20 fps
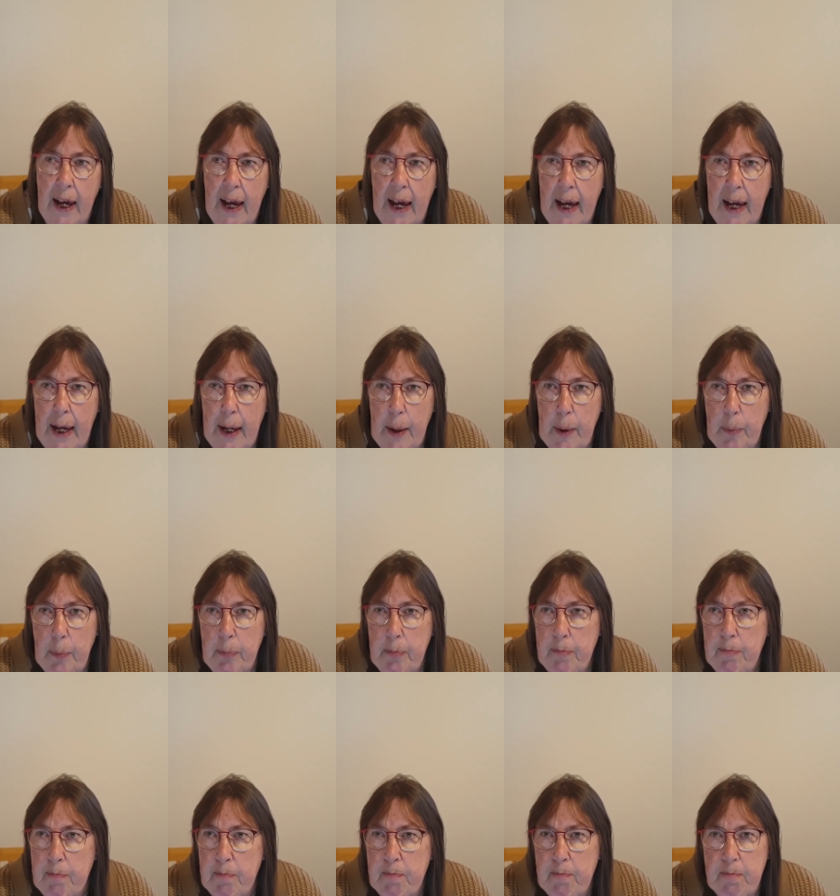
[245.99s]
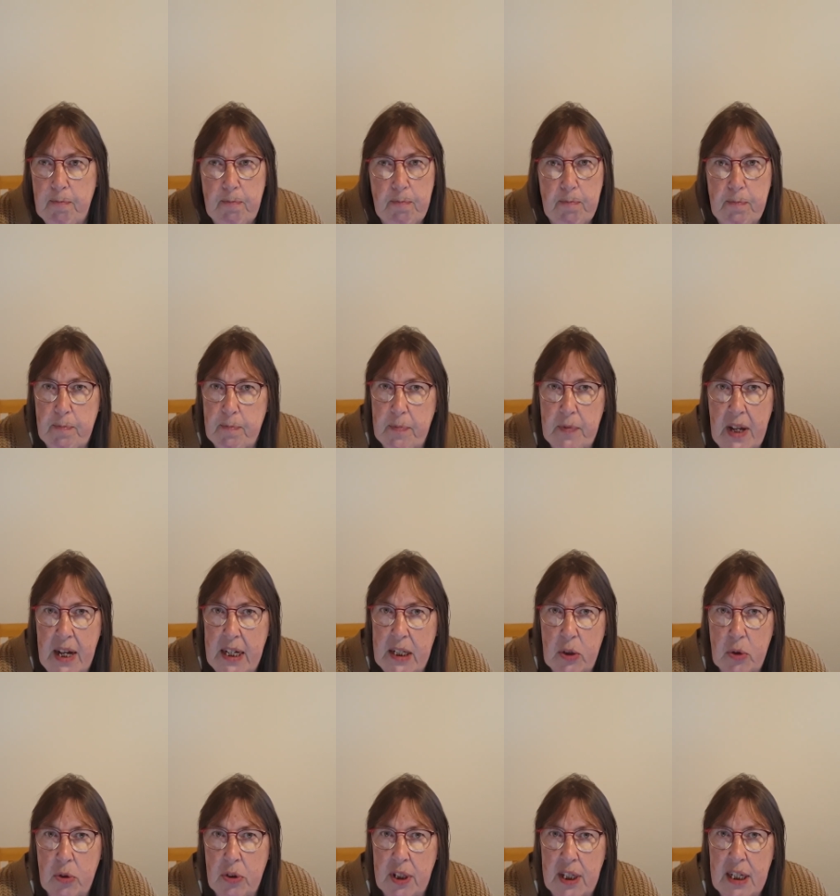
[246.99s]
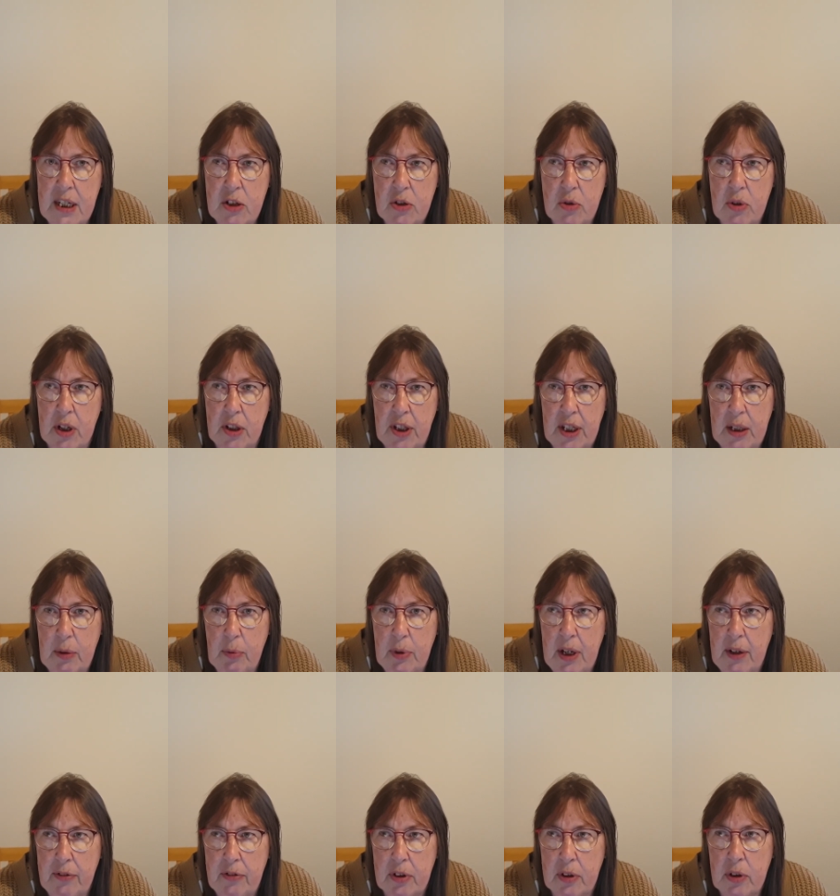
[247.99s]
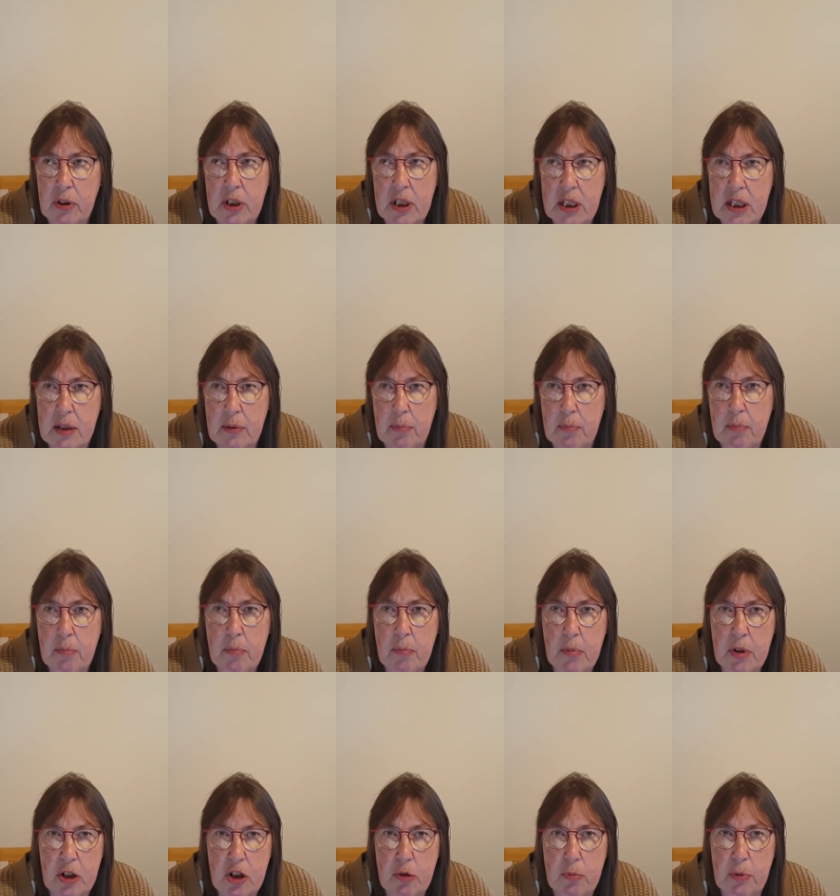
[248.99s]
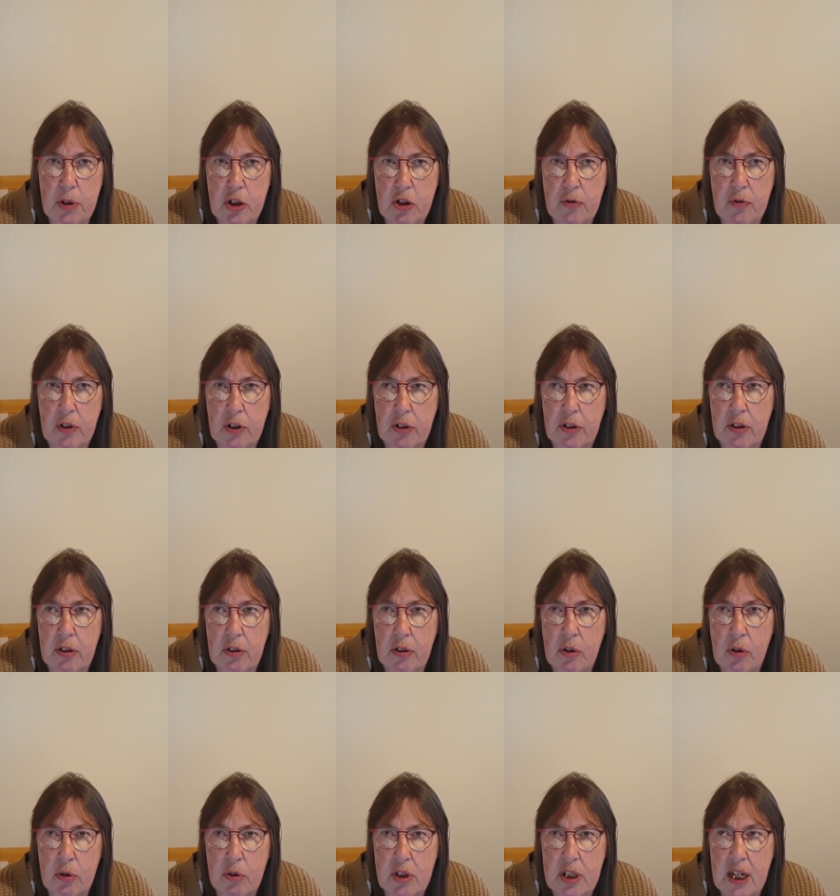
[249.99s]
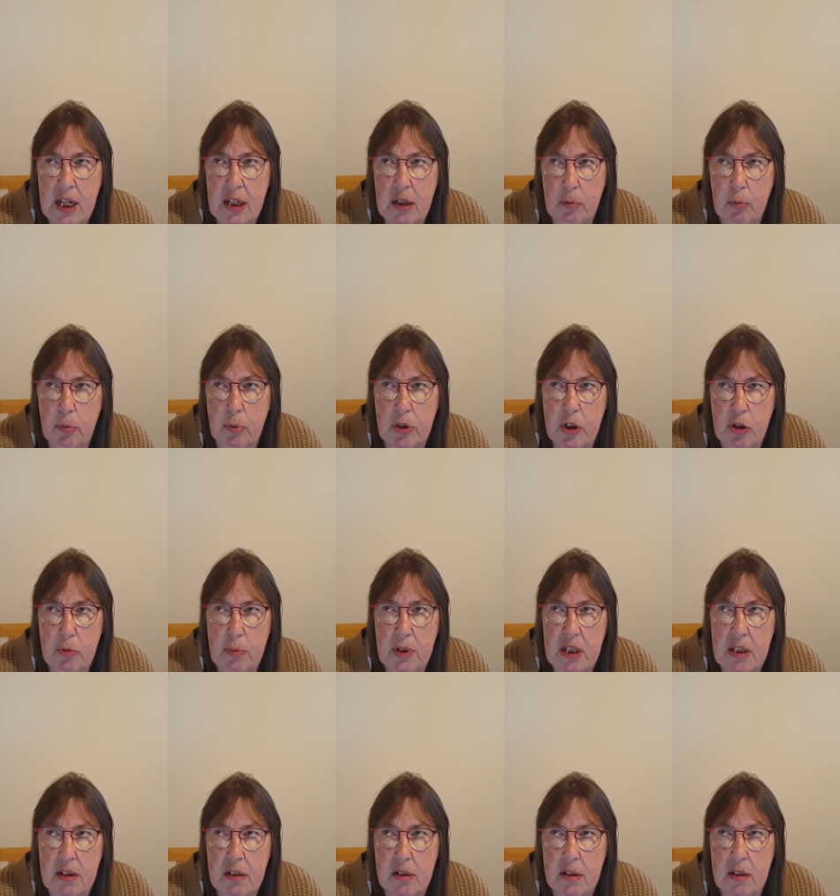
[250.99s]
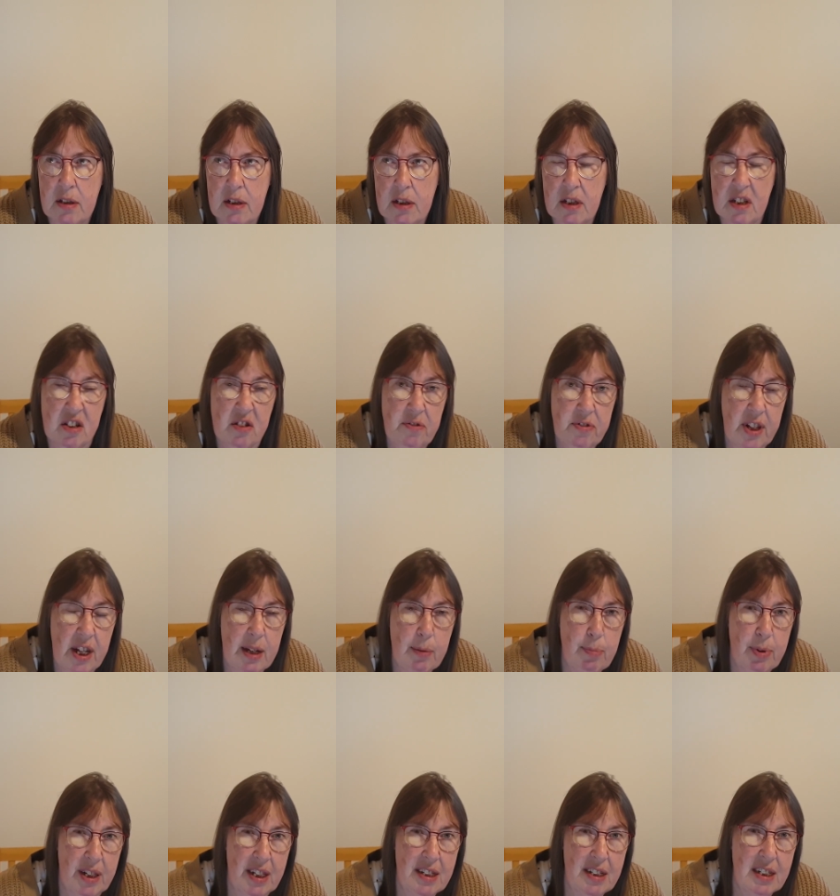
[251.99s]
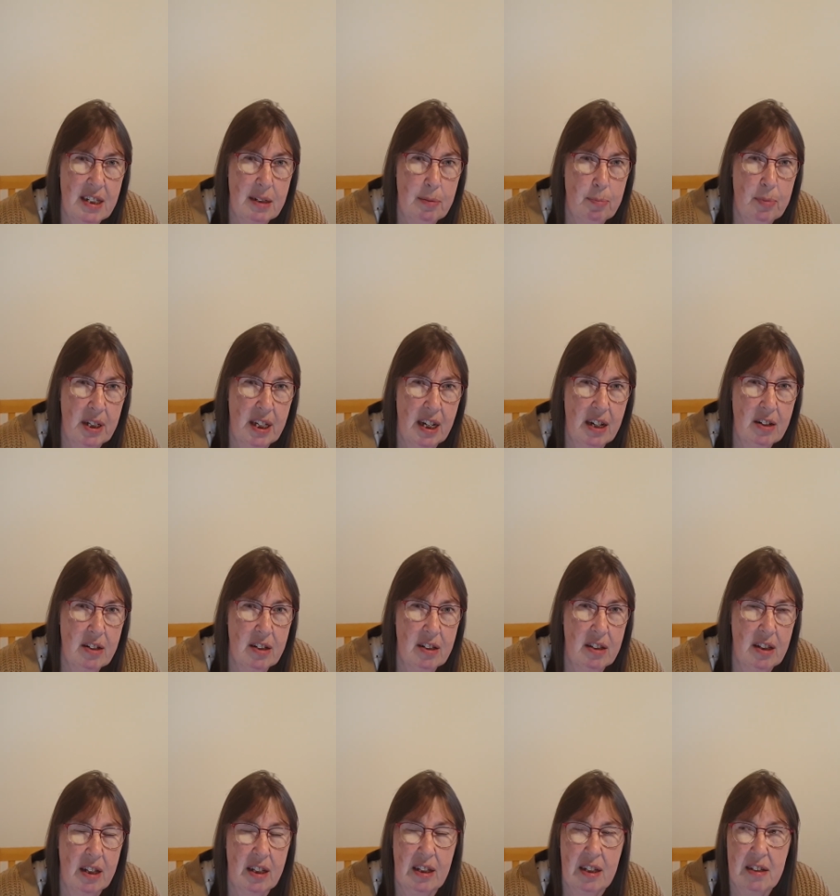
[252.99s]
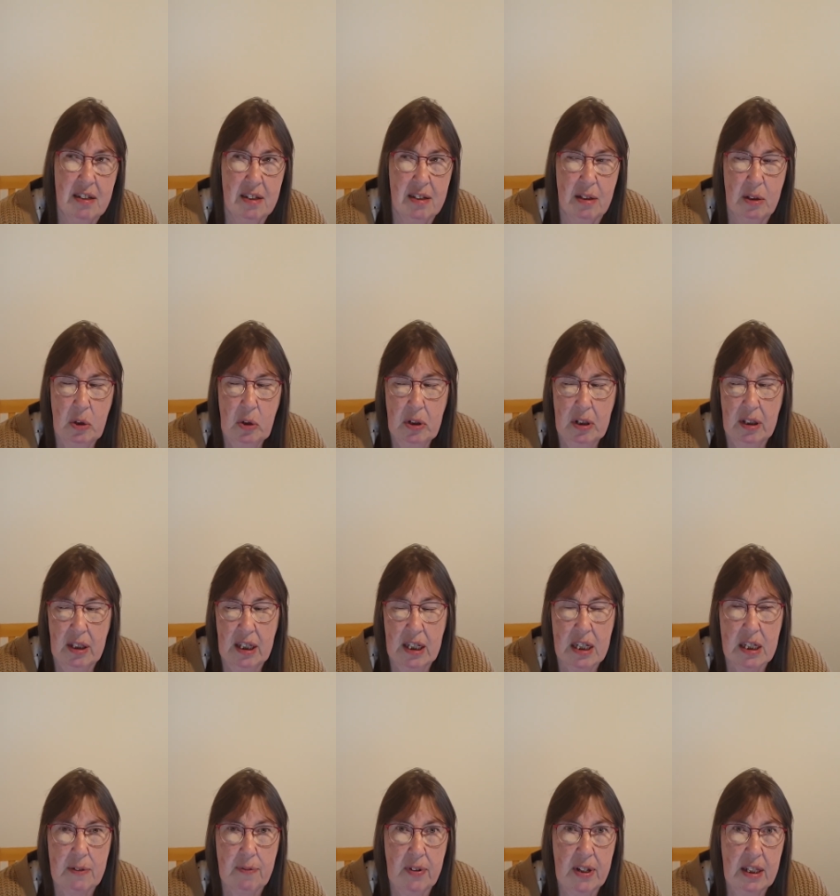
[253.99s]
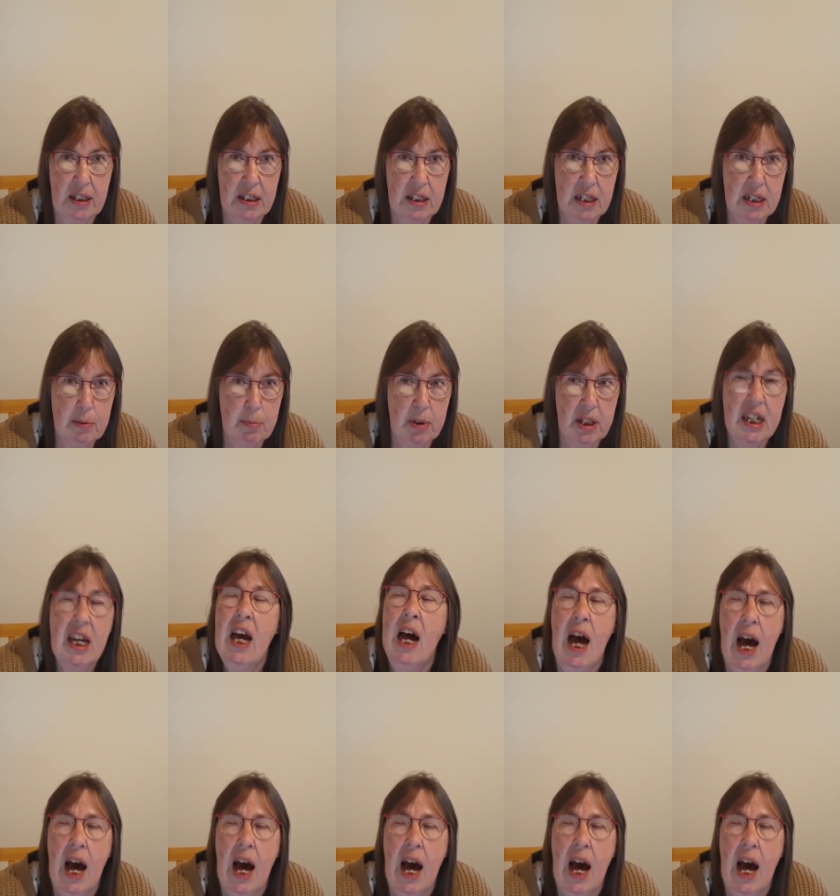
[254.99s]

Um, I don't think so. I think we have to look at it much, much further long term, which means the stuff that I planted in my garden that is looking like it's failing dismally,